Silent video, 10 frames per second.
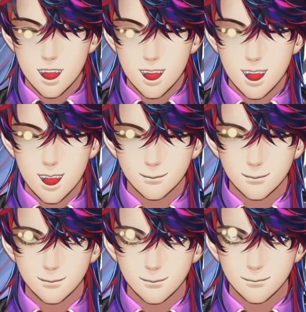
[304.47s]
business?
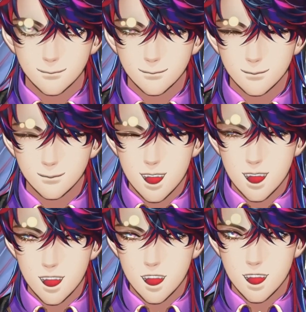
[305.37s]

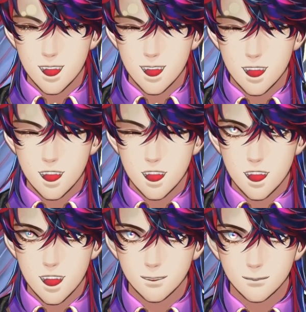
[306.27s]
Ours is the only one
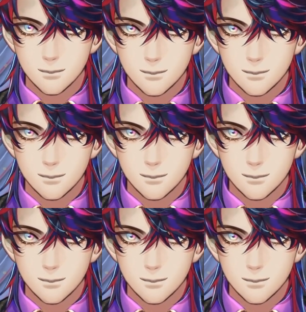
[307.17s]
around.